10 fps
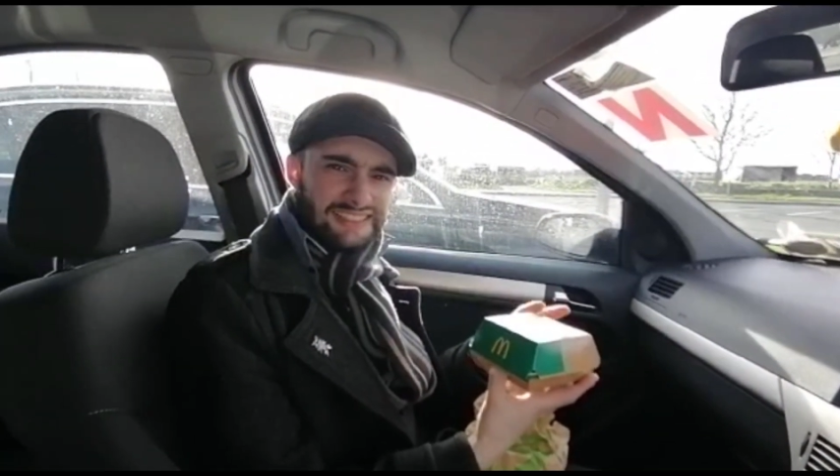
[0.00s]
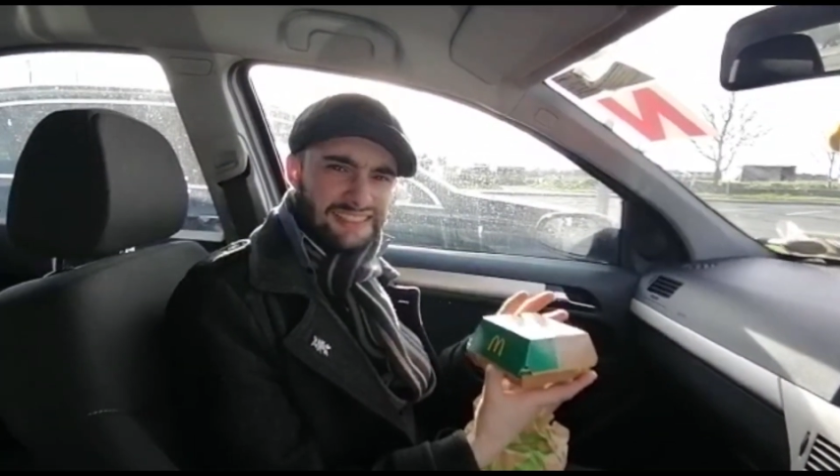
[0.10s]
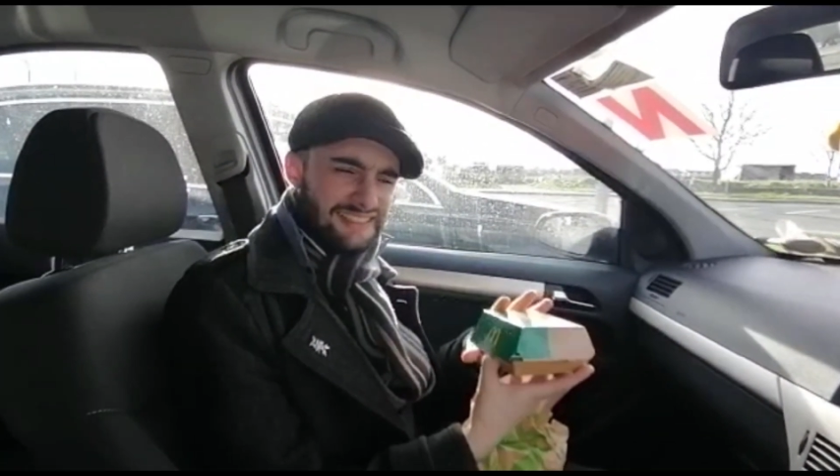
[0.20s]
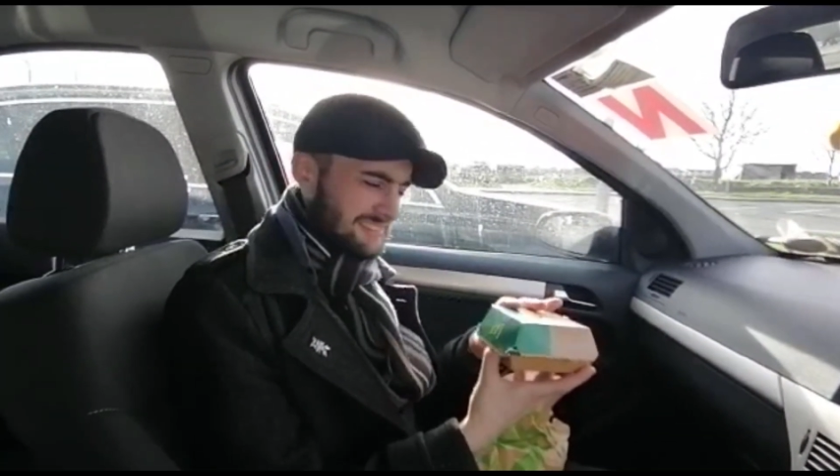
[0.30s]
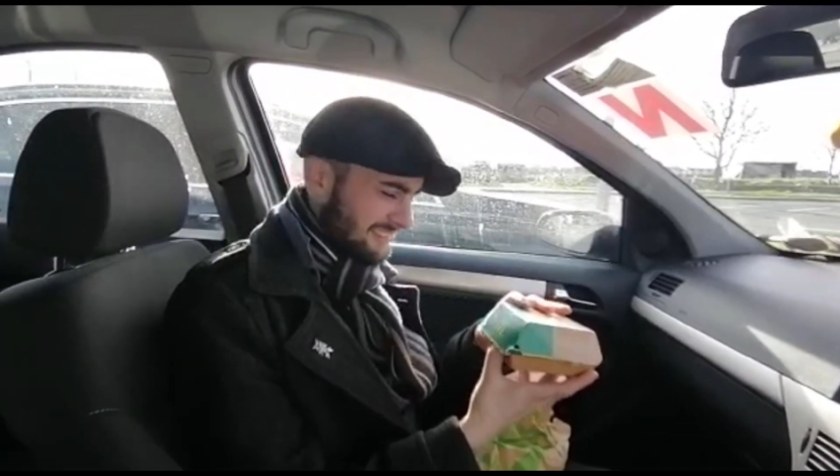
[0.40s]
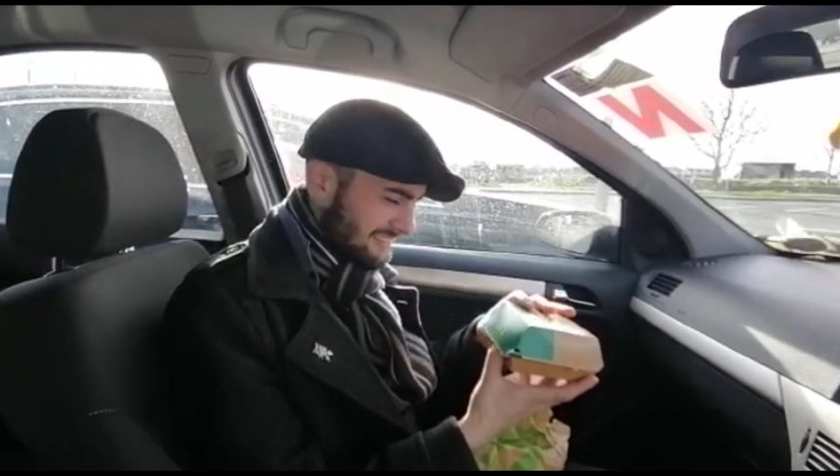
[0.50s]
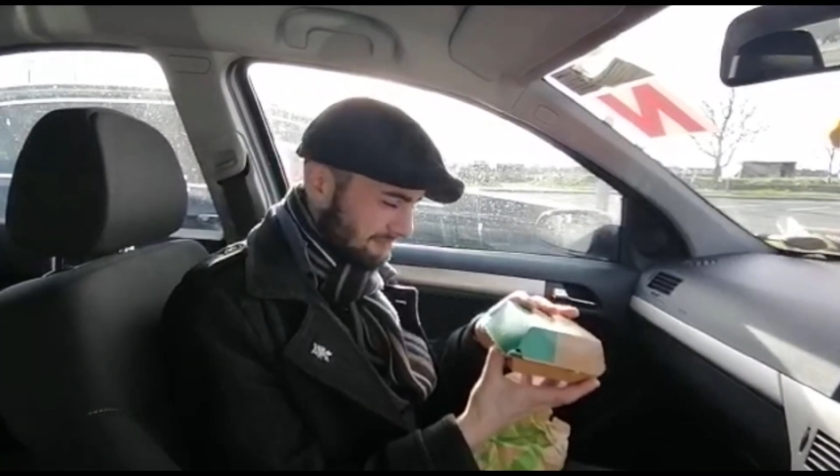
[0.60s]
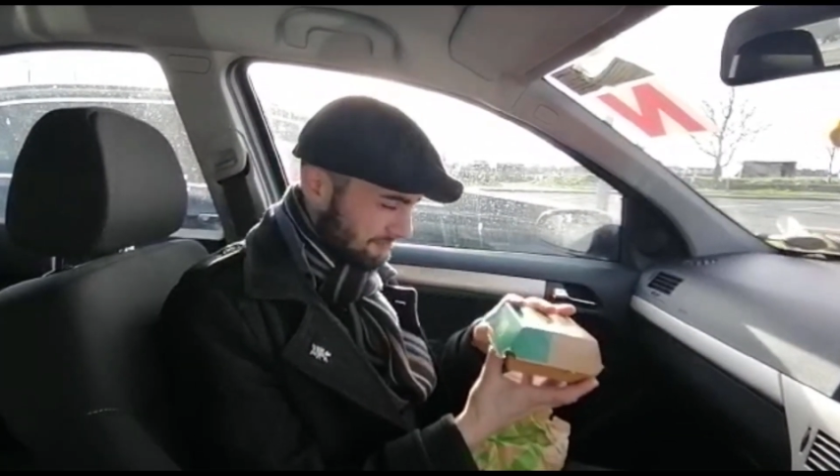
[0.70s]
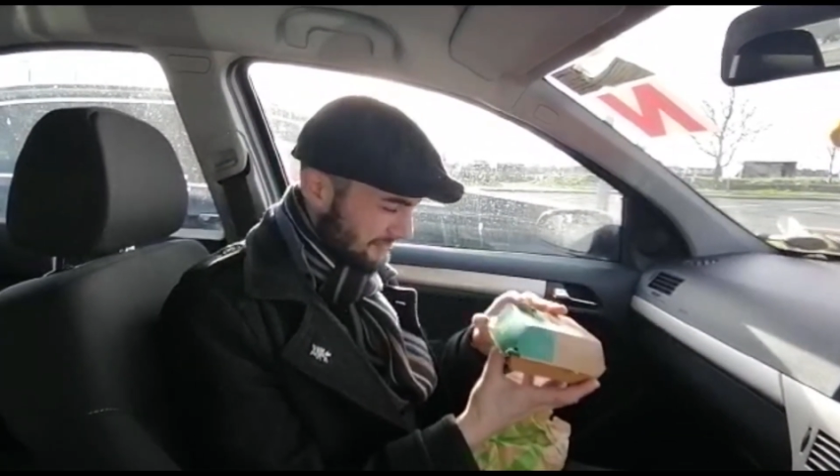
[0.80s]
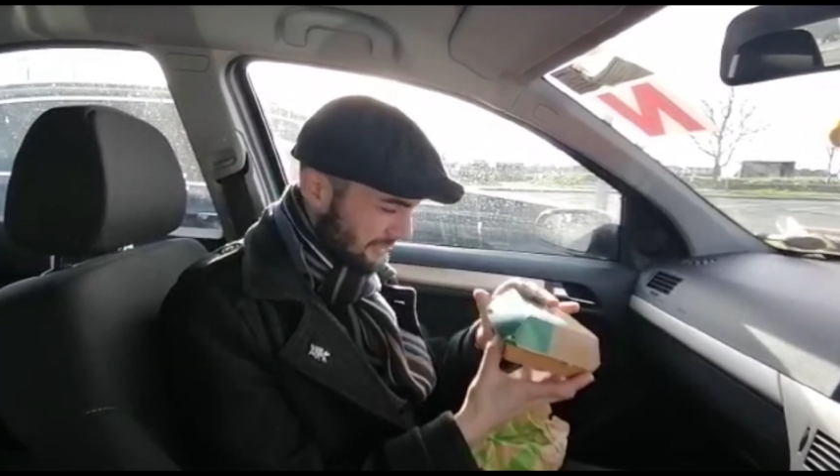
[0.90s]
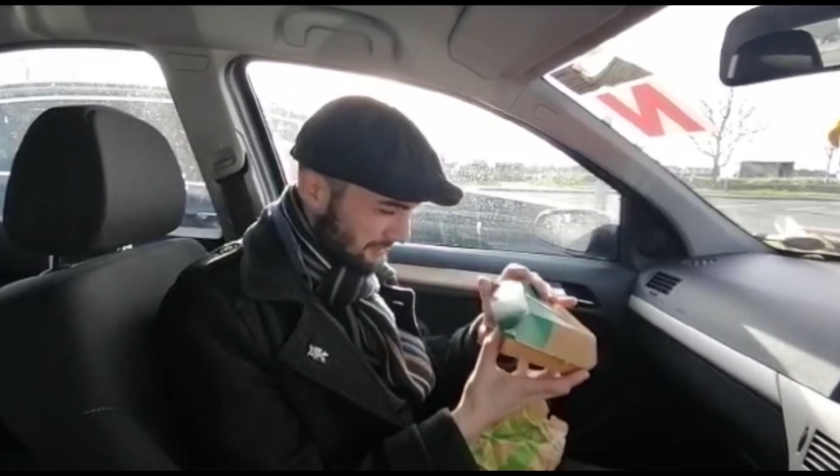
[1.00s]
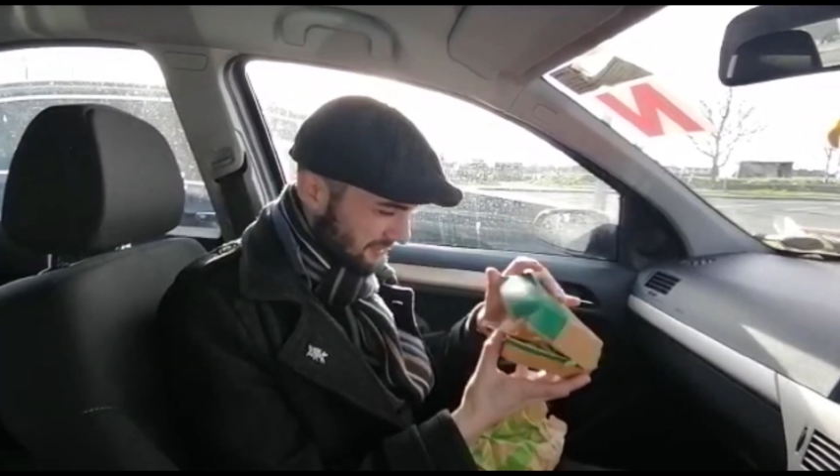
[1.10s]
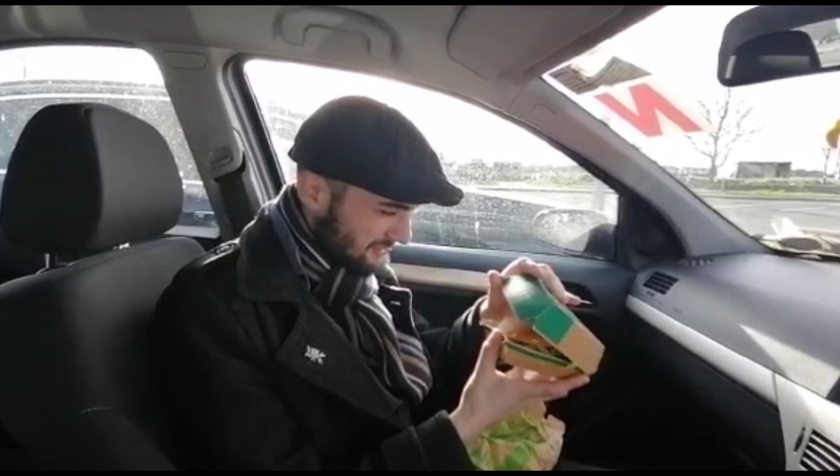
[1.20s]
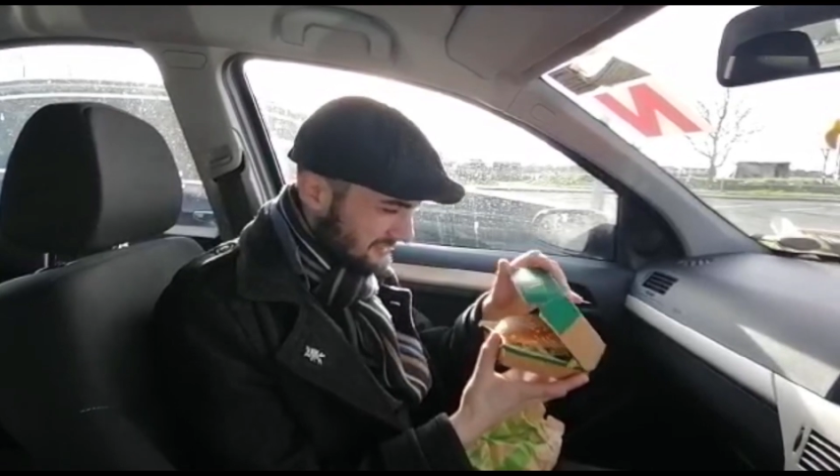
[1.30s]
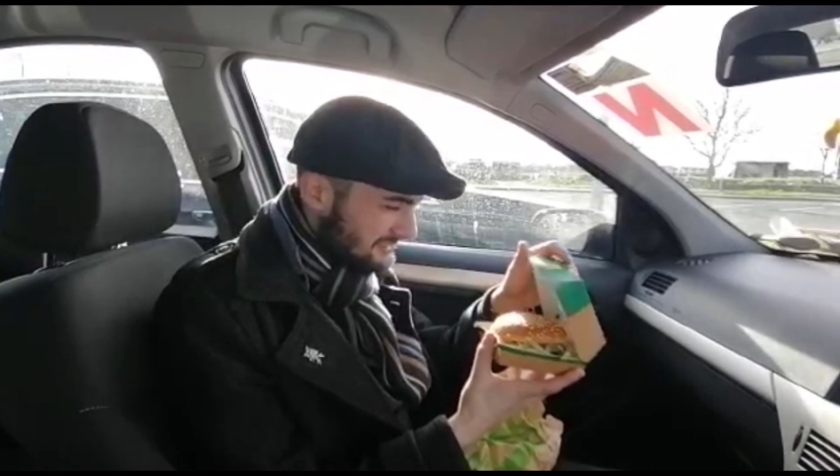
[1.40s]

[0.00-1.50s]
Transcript: isn't it? Anyway.